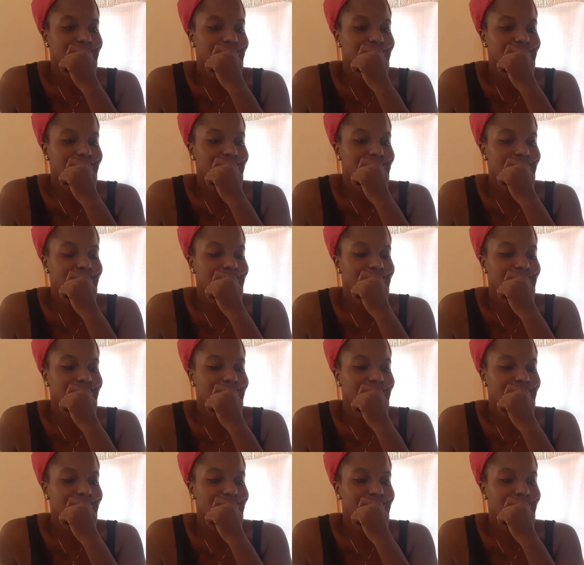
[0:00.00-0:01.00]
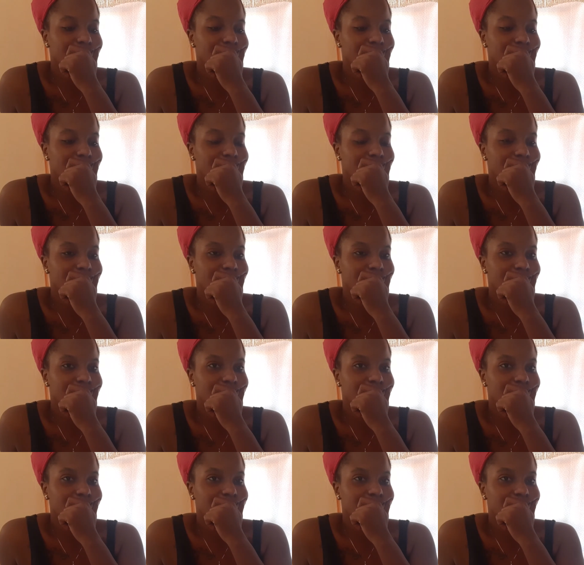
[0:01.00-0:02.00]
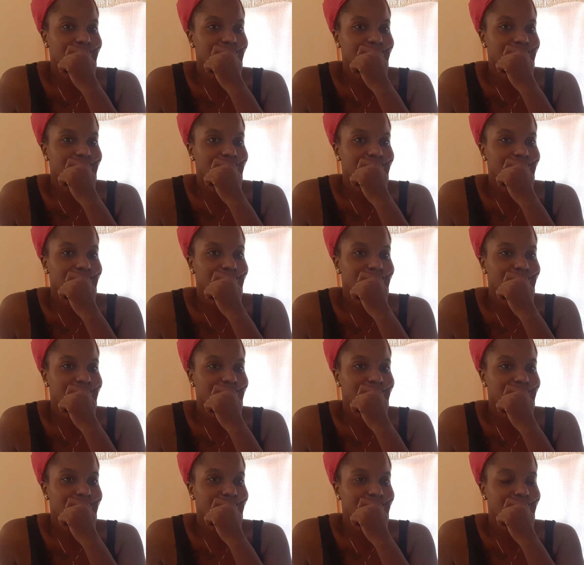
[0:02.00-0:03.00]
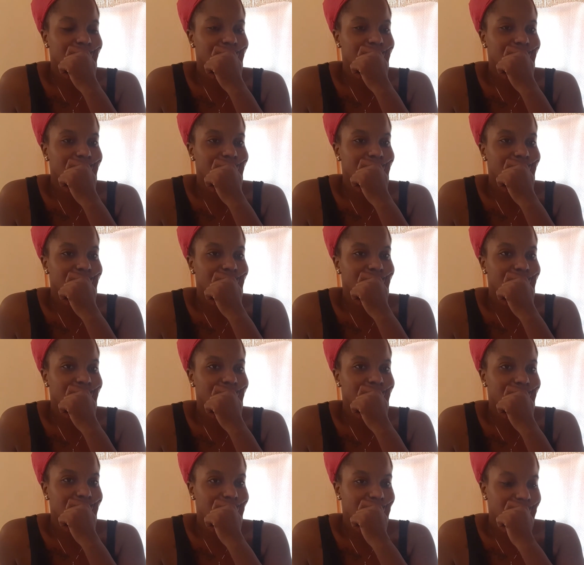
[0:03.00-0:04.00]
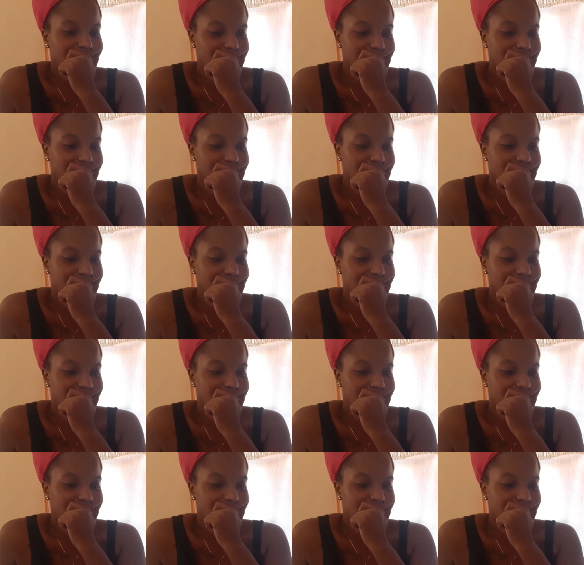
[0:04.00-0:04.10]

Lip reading: No one is speaking in this clip.